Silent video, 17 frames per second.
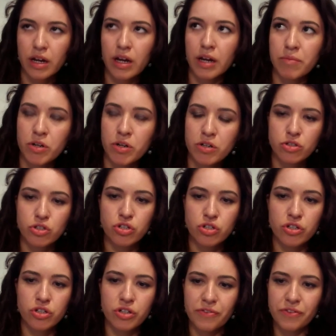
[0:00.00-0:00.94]
not
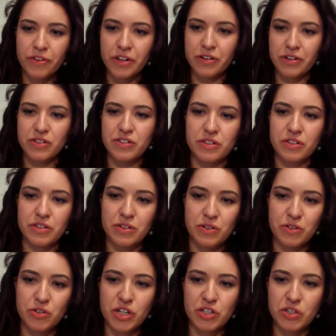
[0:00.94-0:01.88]
sure if there is
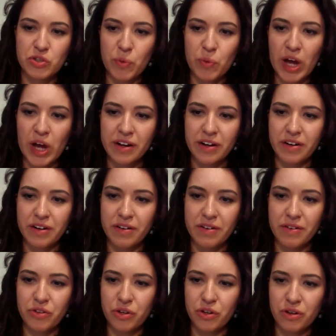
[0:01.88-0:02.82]
just
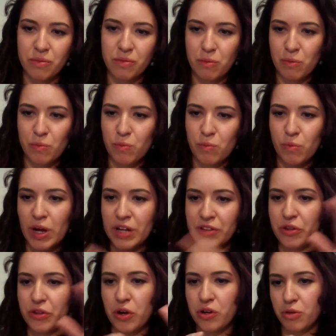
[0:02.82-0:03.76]
one
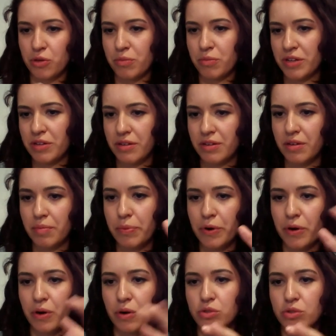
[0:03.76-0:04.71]
documented
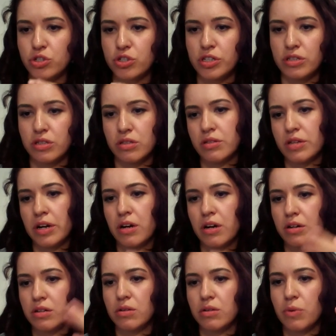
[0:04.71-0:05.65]
approach.
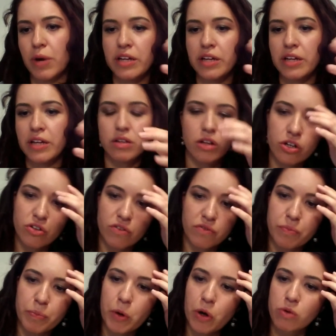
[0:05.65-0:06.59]
There are quite a lot
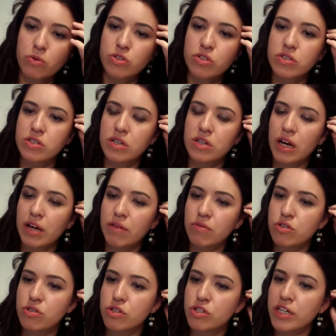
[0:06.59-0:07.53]
of posts. I
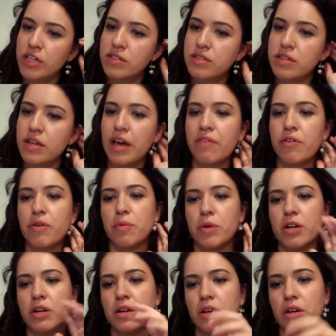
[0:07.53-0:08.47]
would suggest
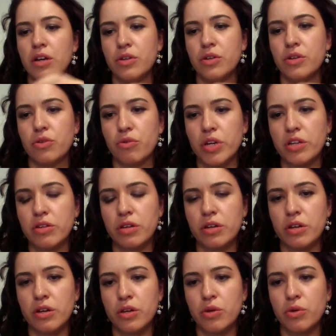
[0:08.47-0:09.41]
everyone to read
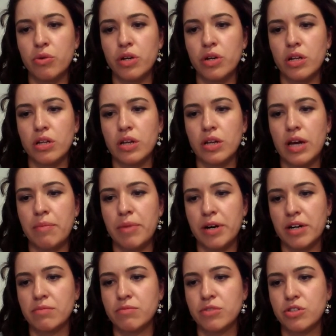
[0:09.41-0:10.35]
Joel
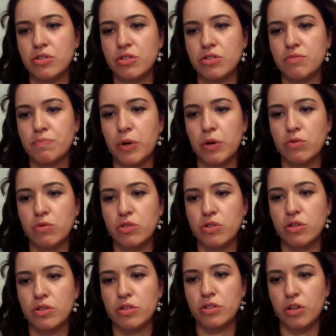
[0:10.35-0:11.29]
Abrahamsson's
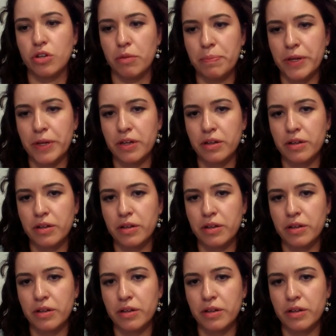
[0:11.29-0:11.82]
post on the topic.